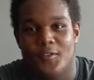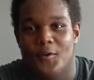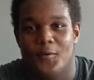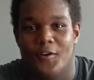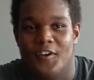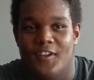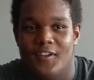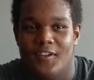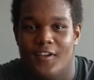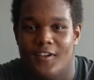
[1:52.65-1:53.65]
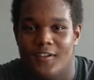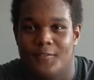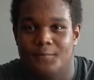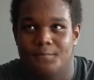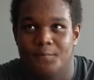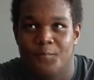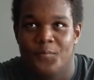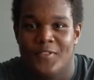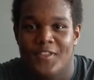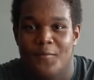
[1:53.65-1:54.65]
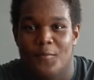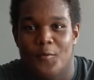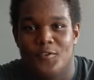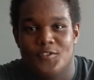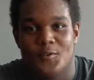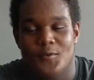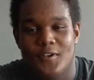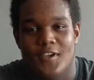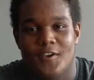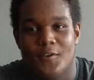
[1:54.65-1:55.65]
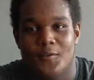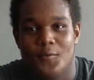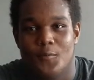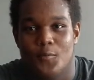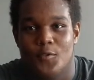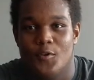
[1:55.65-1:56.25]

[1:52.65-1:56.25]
but don't worry. But we're shooting now. We're